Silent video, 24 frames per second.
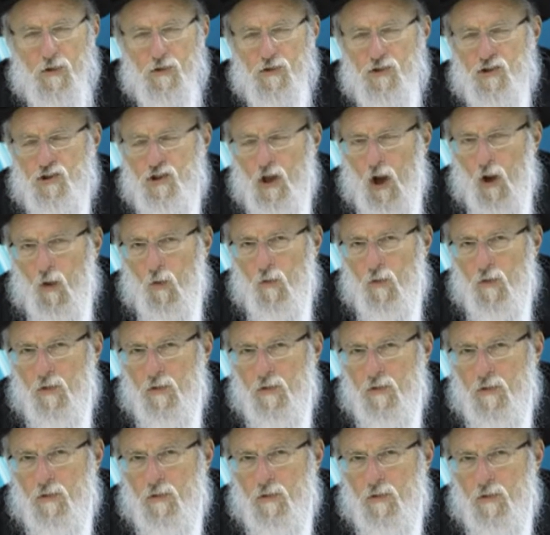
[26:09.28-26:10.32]
So,
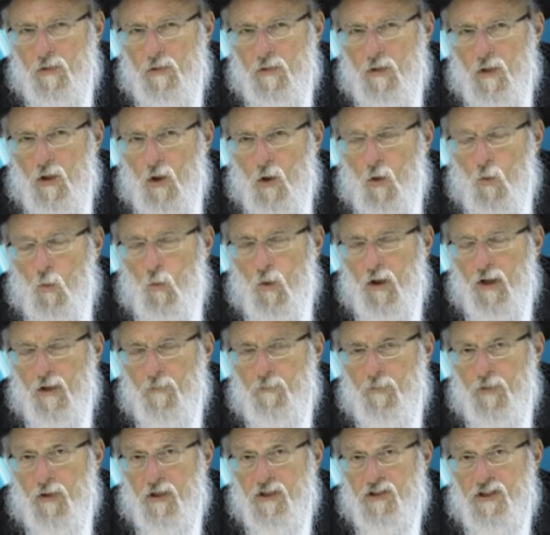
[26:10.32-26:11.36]
when a
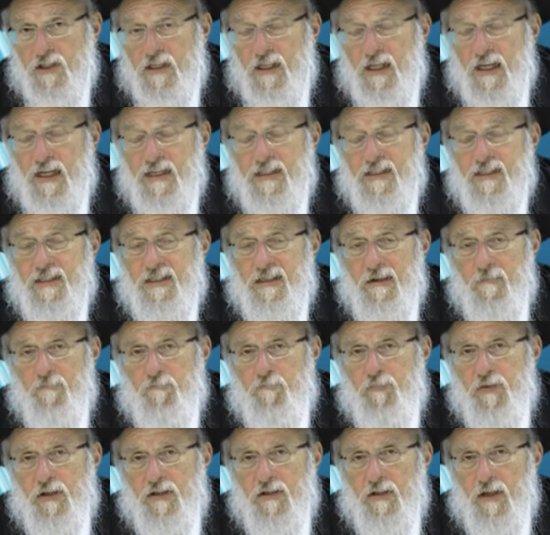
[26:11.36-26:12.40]
person
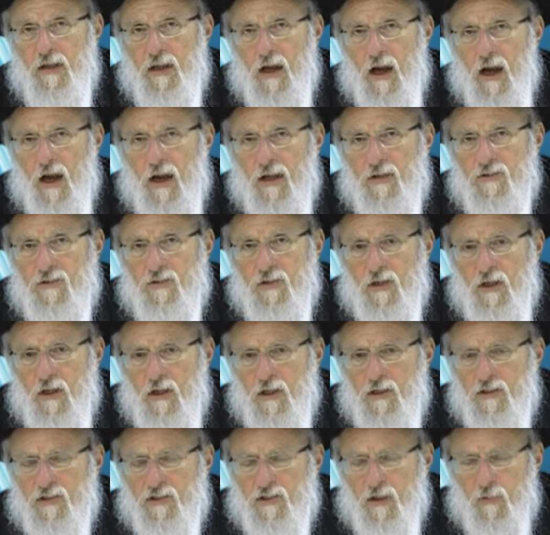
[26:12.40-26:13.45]
simply denies
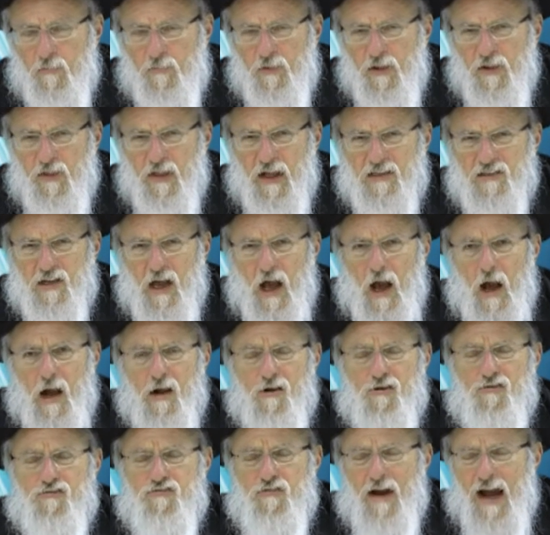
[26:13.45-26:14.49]
something that's
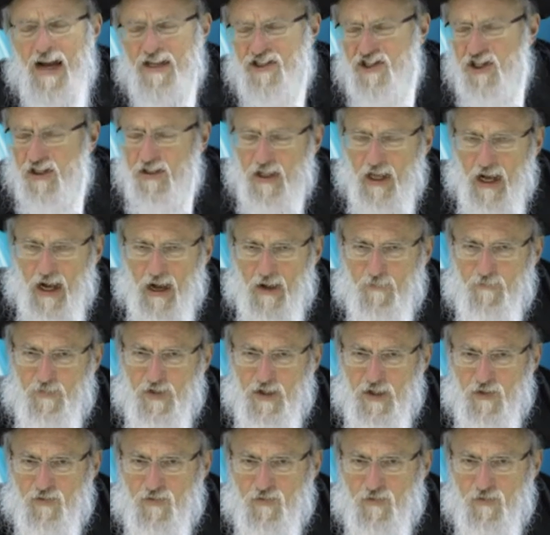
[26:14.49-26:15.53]
crashingly
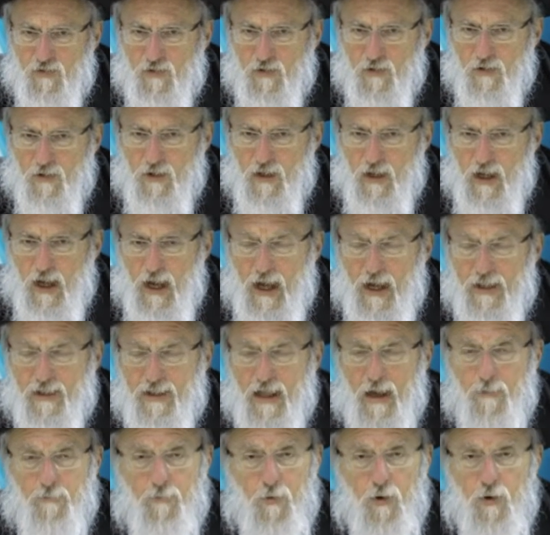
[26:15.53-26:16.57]
obvious, at
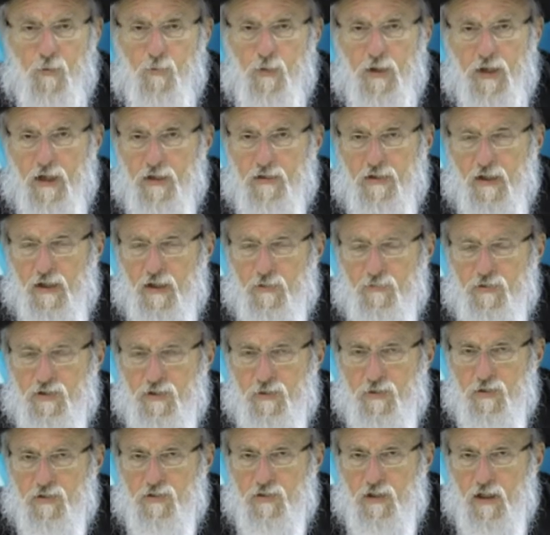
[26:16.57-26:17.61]
that point we can't take him
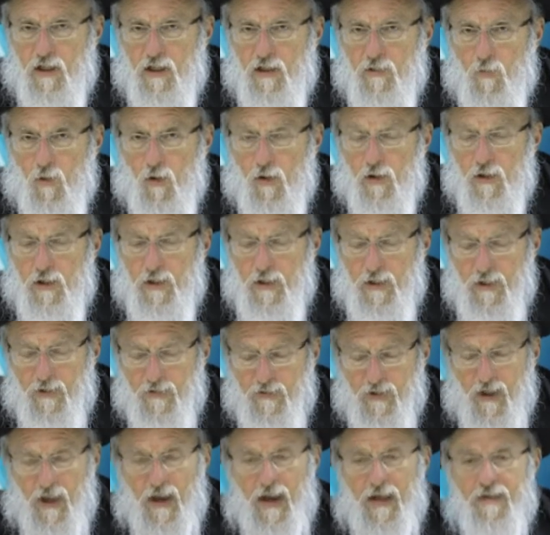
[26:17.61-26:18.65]
seriously anymore.
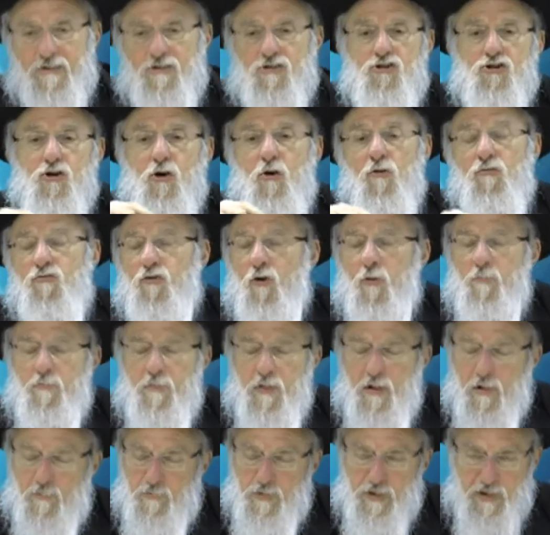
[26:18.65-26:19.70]
And that's true for
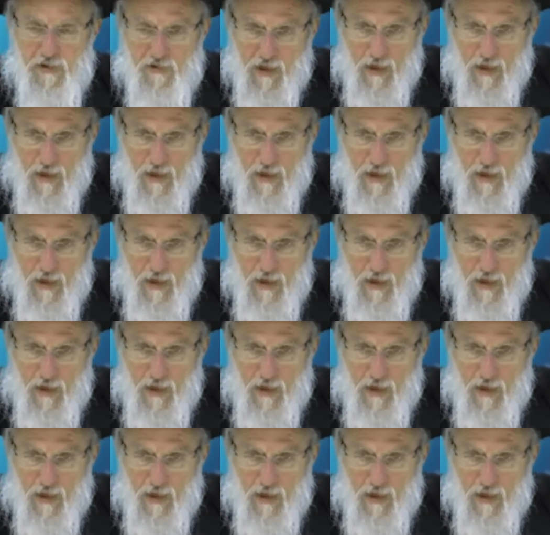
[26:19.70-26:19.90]
there being